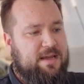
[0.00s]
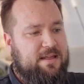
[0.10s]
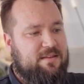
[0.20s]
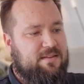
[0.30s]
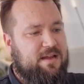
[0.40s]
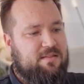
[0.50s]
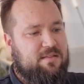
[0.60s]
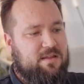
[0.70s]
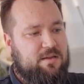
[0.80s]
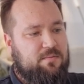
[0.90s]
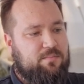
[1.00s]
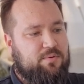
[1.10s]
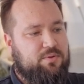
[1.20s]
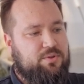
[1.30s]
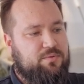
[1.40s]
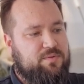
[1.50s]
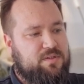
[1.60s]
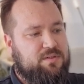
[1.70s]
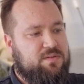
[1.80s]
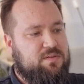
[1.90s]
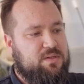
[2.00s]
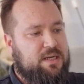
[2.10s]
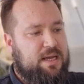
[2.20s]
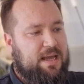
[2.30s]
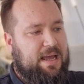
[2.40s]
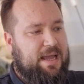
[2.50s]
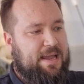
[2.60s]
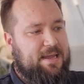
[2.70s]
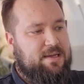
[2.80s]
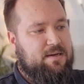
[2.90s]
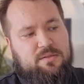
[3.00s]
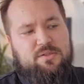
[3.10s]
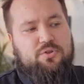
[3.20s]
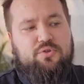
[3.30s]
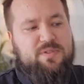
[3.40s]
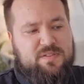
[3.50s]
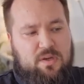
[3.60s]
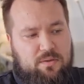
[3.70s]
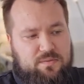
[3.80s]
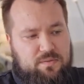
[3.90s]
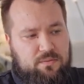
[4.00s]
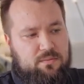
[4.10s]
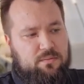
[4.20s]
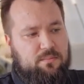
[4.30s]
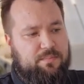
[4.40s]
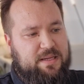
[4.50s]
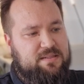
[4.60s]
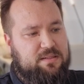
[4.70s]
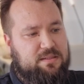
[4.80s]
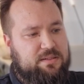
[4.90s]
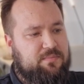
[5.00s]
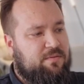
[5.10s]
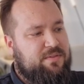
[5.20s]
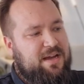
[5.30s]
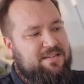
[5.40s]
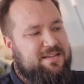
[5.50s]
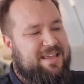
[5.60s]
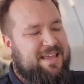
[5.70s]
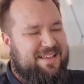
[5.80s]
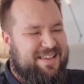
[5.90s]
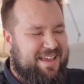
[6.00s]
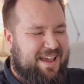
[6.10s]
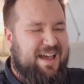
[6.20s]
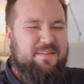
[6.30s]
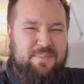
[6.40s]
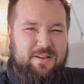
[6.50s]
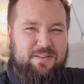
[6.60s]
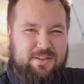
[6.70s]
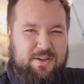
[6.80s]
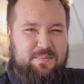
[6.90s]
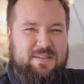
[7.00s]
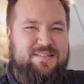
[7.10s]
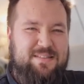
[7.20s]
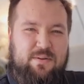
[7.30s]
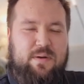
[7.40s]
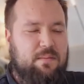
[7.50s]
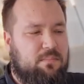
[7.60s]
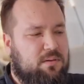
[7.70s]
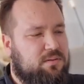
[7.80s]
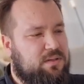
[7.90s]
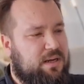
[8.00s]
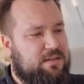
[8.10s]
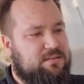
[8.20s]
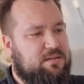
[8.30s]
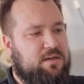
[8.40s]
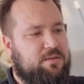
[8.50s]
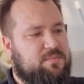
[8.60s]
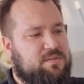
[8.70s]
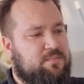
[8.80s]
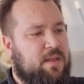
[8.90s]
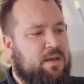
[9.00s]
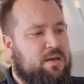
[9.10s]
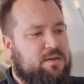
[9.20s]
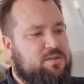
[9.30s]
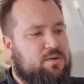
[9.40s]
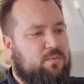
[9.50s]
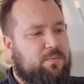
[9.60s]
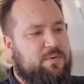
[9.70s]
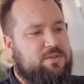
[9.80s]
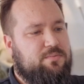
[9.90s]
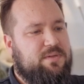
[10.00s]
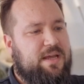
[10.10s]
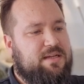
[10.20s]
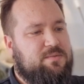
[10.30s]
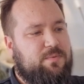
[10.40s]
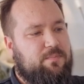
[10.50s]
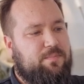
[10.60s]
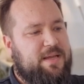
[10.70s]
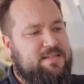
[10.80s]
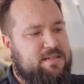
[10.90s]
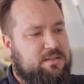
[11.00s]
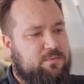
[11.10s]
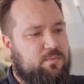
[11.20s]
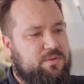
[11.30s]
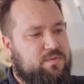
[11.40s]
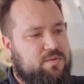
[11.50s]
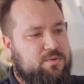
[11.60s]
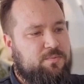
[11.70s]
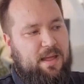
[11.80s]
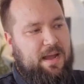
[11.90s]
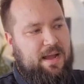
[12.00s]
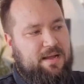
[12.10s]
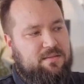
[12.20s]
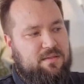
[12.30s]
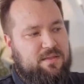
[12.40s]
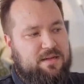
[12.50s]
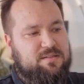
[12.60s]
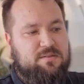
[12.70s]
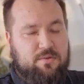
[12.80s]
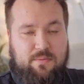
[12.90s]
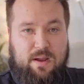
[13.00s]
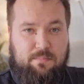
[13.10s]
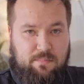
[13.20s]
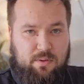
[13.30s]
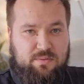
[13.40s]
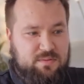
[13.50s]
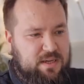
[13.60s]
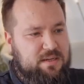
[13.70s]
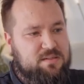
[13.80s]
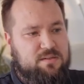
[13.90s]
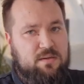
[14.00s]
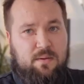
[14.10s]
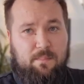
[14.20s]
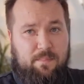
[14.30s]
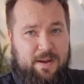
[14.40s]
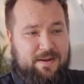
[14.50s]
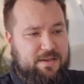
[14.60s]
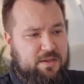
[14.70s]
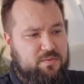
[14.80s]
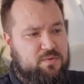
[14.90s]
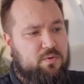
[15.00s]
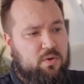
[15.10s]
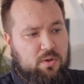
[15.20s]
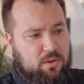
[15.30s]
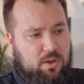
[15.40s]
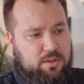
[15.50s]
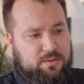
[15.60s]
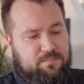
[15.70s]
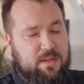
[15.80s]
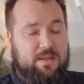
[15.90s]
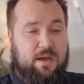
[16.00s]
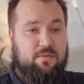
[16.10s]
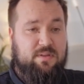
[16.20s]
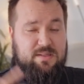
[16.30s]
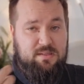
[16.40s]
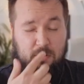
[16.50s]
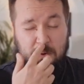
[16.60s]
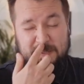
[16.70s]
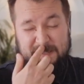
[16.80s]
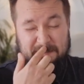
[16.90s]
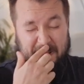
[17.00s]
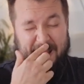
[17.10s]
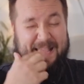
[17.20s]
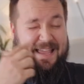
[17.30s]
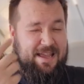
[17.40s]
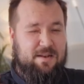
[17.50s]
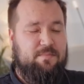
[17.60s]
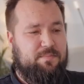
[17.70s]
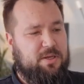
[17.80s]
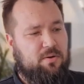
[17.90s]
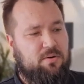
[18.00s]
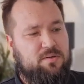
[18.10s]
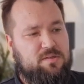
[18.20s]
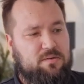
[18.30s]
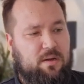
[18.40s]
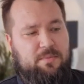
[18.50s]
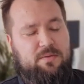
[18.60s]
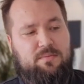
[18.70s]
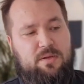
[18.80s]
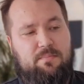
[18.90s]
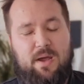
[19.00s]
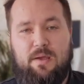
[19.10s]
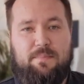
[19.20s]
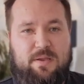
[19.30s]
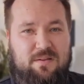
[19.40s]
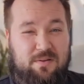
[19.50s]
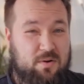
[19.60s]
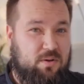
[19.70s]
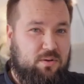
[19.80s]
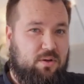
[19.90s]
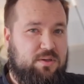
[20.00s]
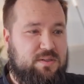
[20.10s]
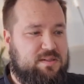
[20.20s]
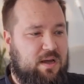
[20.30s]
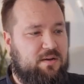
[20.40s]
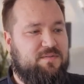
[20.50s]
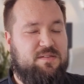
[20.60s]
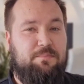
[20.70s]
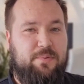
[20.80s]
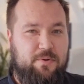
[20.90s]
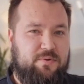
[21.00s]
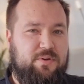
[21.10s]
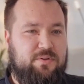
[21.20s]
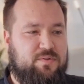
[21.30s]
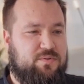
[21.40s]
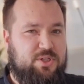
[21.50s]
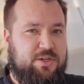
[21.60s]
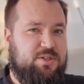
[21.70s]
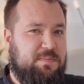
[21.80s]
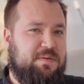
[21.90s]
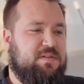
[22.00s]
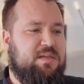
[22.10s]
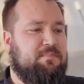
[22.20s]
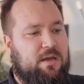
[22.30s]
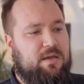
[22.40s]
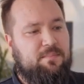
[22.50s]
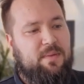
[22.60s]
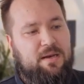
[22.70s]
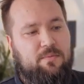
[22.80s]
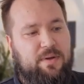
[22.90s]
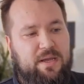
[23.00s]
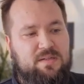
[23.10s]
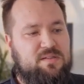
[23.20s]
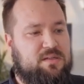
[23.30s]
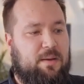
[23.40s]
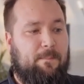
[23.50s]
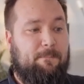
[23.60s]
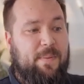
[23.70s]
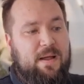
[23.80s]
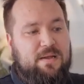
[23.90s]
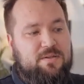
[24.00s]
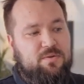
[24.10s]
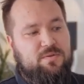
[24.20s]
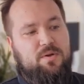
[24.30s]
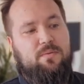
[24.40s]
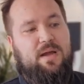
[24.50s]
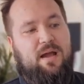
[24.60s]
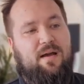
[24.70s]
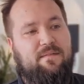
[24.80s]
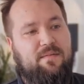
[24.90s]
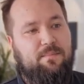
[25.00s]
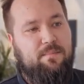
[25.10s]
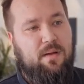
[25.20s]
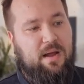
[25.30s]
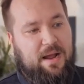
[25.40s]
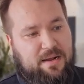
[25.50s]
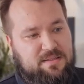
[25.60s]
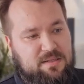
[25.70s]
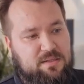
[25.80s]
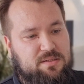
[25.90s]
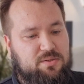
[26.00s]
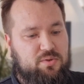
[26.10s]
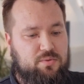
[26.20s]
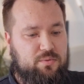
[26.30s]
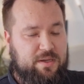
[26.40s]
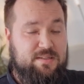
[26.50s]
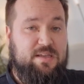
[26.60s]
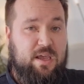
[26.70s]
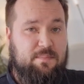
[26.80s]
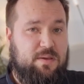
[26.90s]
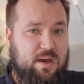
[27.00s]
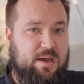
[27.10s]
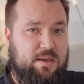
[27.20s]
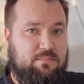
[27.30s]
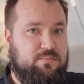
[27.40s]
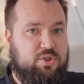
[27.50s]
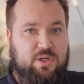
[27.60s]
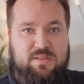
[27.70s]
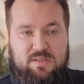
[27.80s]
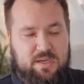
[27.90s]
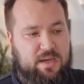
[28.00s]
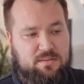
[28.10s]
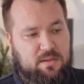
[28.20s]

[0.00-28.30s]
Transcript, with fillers: That then produces a search result, basically. That can be a little bit scrambled at times. So what we do next, we basically want to add that scrambled text back into Claude. Now, this is awesome again, because, I mean, in my opinion, Claude is kind of superior to ChatGPT in many ways, but you don't have access to its A P I just yet.